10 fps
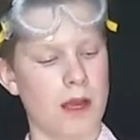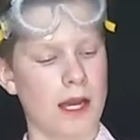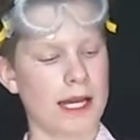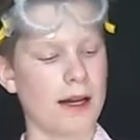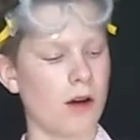
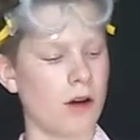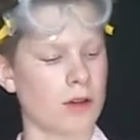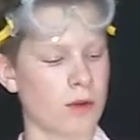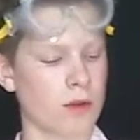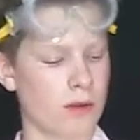I got all
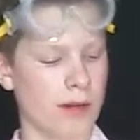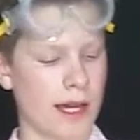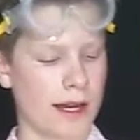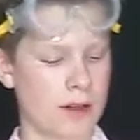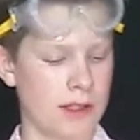sorts of
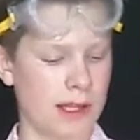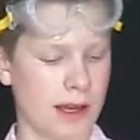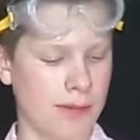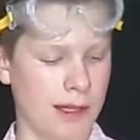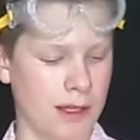reactions
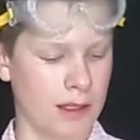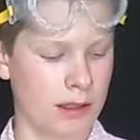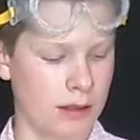happening.